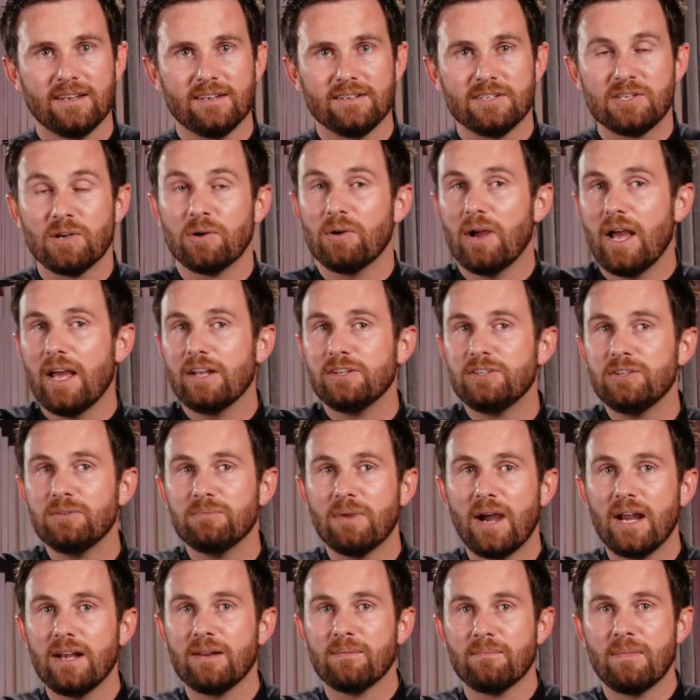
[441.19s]
So, as you
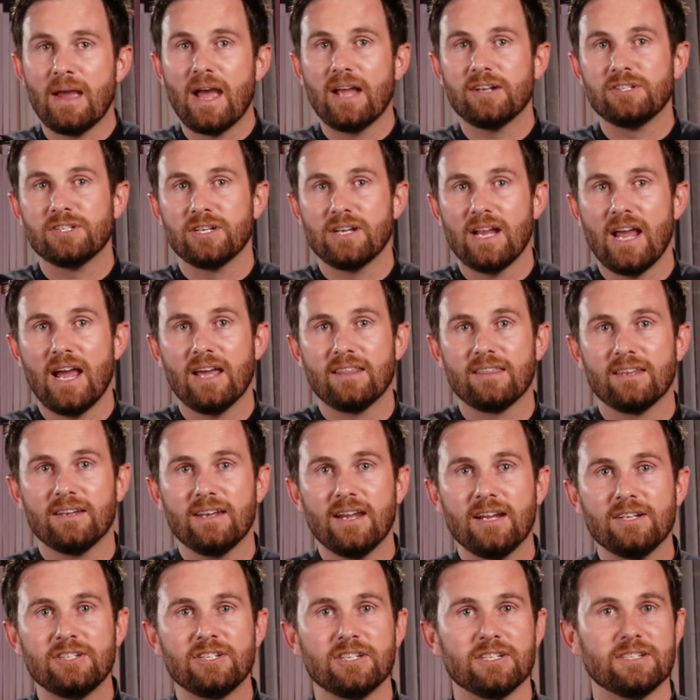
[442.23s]
might imagine,
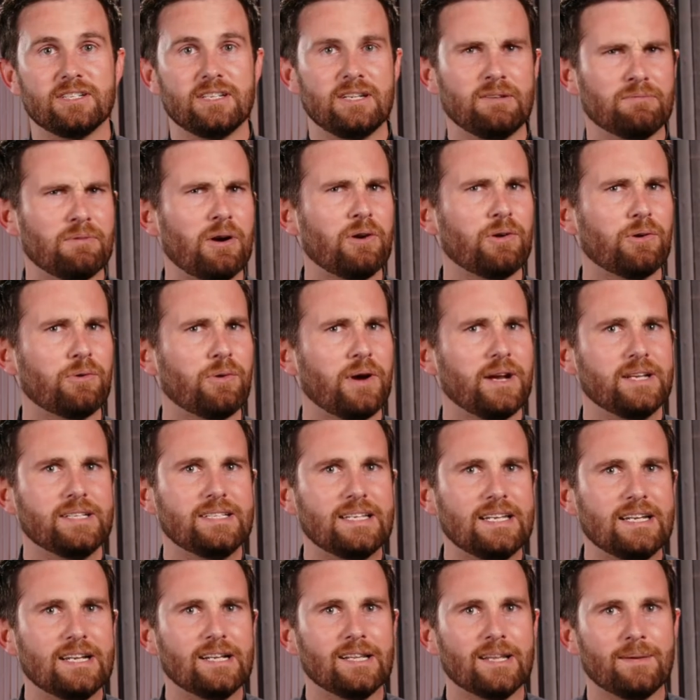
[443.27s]
Athanasius, he wrote a great
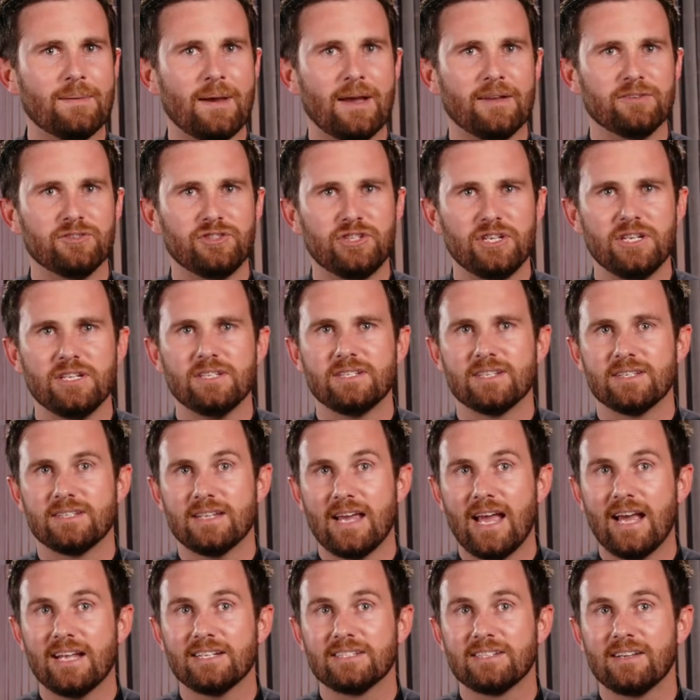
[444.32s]
deal about Jesus
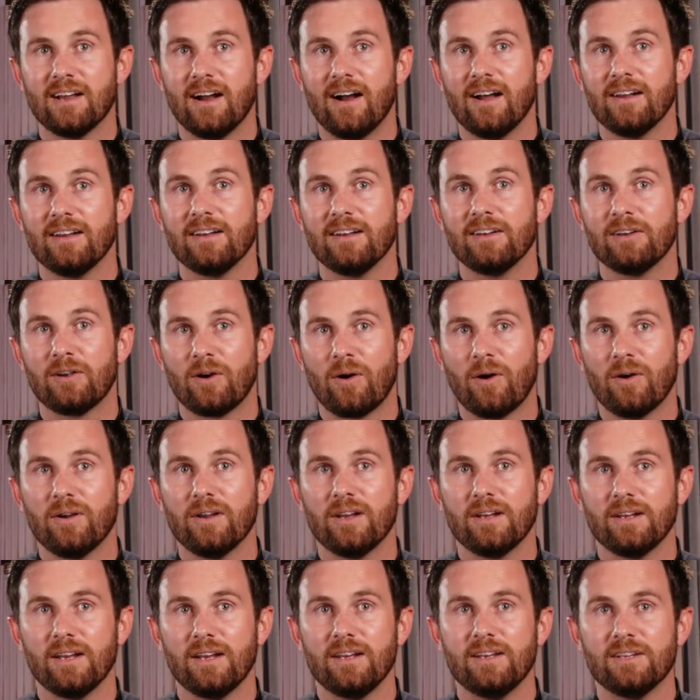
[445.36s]
as God
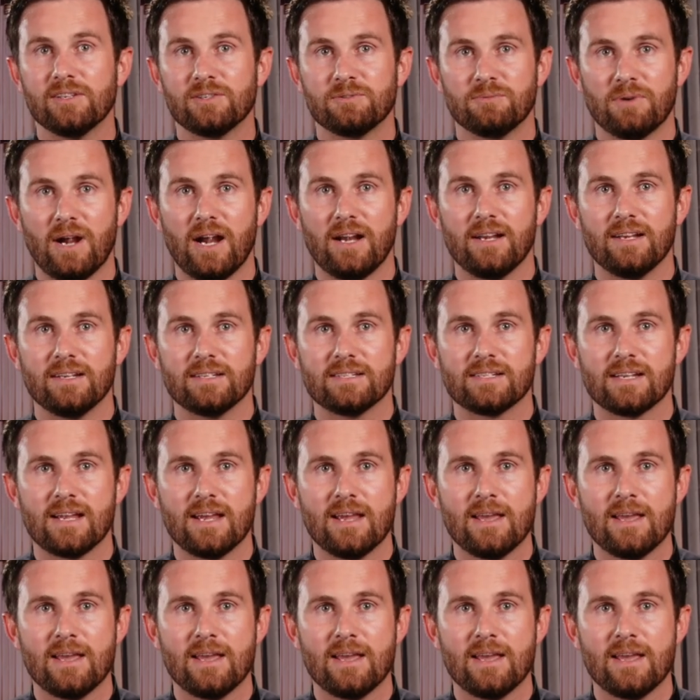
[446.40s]
incarnate in his writings.